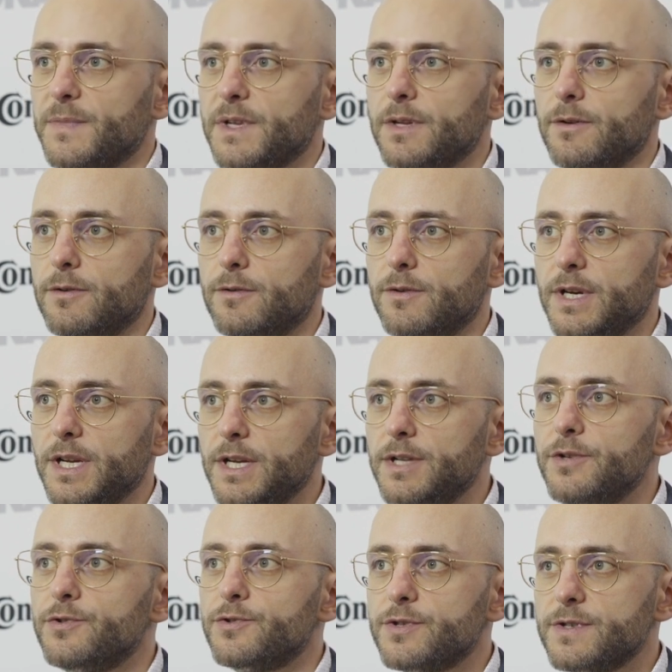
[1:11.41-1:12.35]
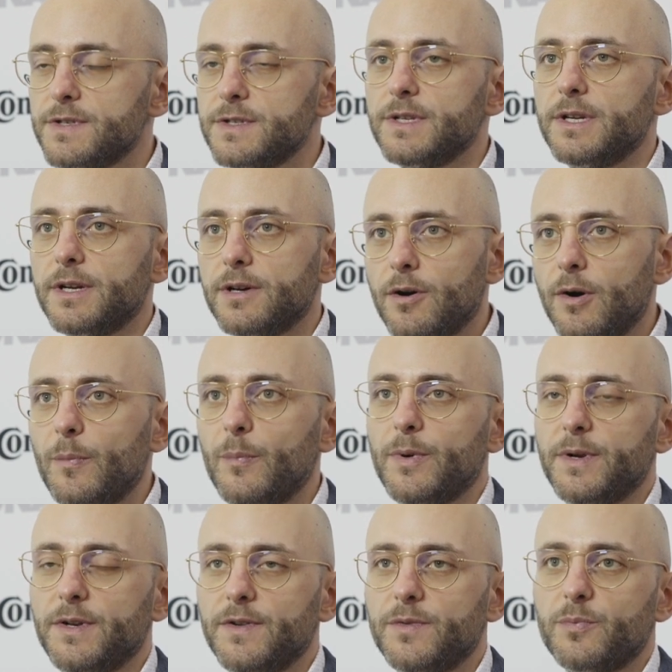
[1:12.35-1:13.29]
you know, interesting
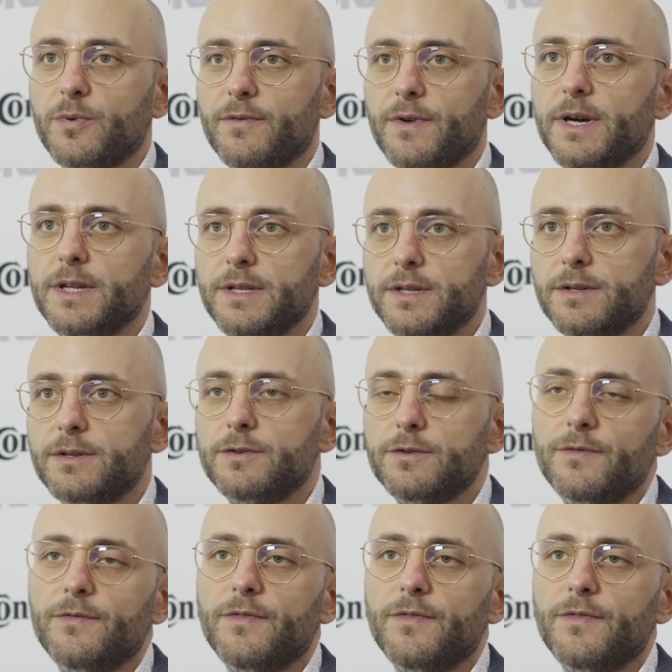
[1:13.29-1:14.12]
companies providing good